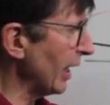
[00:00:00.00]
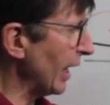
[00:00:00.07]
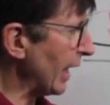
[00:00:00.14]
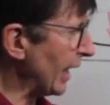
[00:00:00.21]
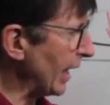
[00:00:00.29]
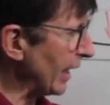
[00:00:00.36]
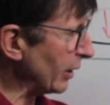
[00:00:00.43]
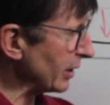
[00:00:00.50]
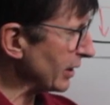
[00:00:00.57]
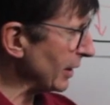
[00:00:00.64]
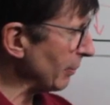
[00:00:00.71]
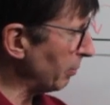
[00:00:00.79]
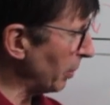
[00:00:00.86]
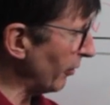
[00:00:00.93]
And
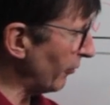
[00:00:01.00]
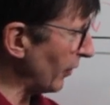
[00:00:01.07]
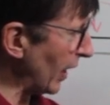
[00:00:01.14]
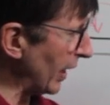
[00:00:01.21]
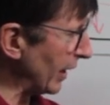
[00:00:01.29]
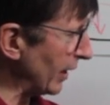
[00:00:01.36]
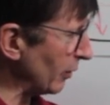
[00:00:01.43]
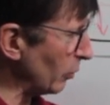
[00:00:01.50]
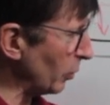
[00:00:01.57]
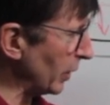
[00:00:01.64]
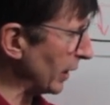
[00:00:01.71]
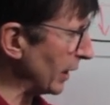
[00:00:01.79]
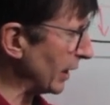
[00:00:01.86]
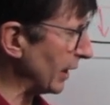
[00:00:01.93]
simplify it,
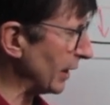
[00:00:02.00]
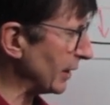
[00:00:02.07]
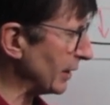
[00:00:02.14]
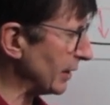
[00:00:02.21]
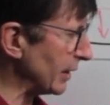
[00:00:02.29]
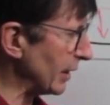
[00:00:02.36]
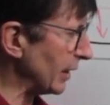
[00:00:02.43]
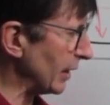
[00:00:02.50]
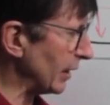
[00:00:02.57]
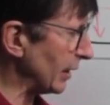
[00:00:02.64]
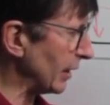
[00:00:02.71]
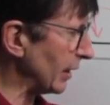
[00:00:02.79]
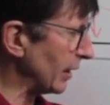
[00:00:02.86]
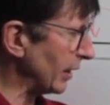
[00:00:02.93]
we get
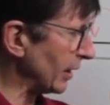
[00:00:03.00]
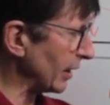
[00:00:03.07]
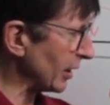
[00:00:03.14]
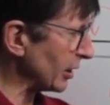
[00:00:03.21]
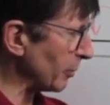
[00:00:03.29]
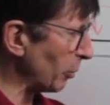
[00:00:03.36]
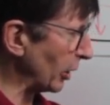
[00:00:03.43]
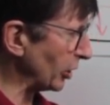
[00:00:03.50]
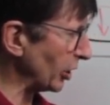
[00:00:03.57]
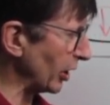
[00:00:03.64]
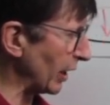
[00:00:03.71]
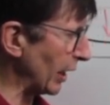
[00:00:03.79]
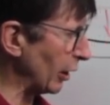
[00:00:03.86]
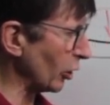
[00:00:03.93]
an
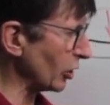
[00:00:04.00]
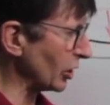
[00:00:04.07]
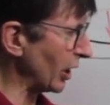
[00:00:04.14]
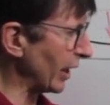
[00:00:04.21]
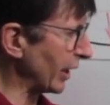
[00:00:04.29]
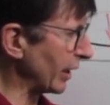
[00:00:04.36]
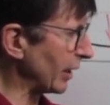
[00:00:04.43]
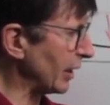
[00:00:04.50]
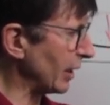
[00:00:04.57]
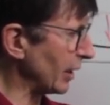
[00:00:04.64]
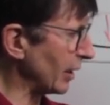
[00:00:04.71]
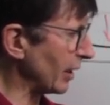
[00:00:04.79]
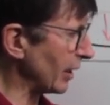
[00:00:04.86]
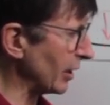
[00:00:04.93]
expression that looks like
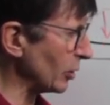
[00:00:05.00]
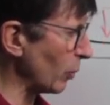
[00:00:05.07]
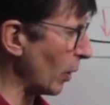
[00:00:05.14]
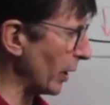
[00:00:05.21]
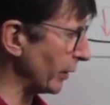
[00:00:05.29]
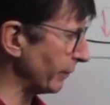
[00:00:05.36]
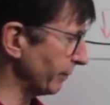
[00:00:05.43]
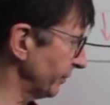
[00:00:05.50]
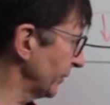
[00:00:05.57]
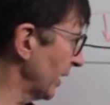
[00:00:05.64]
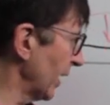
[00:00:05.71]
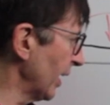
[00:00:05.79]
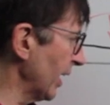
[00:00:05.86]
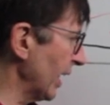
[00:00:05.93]
this one.
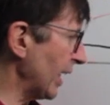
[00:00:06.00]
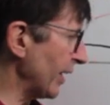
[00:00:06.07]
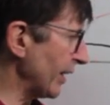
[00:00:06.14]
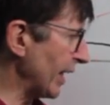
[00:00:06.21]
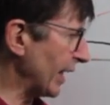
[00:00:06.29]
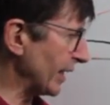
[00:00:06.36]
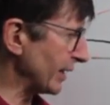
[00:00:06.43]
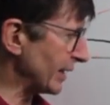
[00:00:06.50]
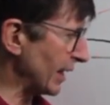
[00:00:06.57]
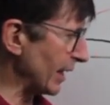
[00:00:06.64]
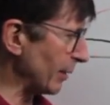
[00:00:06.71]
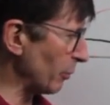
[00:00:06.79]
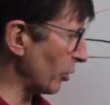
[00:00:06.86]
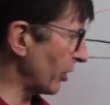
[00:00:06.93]
And then
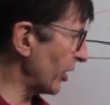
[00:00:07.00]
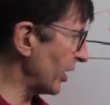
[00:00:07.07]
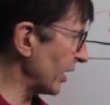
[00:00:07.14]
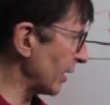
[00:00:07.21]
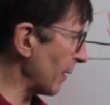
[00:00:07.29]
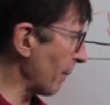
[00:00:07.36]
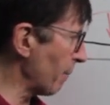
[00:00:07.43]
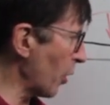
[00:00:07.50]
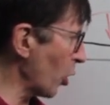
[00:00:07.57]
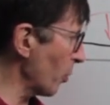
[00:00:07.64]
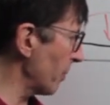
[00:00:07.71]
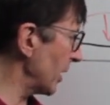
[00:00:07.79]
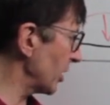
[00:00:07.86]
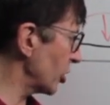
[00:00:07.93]
same with the
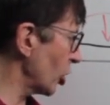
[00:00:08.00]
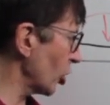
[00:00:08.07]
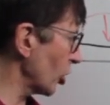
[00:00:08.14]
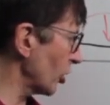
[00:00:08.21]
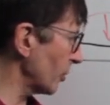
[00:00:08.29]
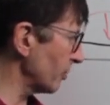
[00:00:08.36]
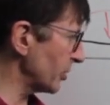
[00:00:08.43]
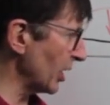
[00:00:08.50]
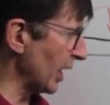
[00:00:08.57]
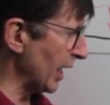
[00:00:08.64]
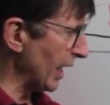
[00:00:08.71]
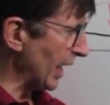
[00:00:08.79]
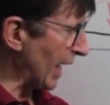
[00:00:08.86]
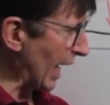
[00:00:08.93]
moment terms,
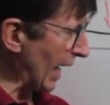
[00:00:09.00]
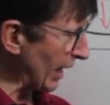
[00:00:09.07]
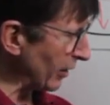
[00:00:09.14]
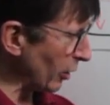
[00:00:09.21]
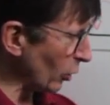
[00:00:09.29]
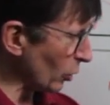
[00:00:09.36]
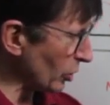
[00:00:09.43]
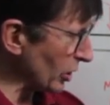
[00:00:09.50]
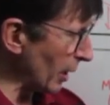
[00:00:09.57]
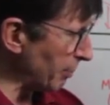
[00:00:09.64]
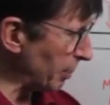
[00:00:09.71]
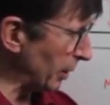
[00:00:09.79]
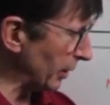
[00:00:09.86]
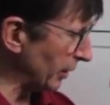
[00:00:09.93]
add those up,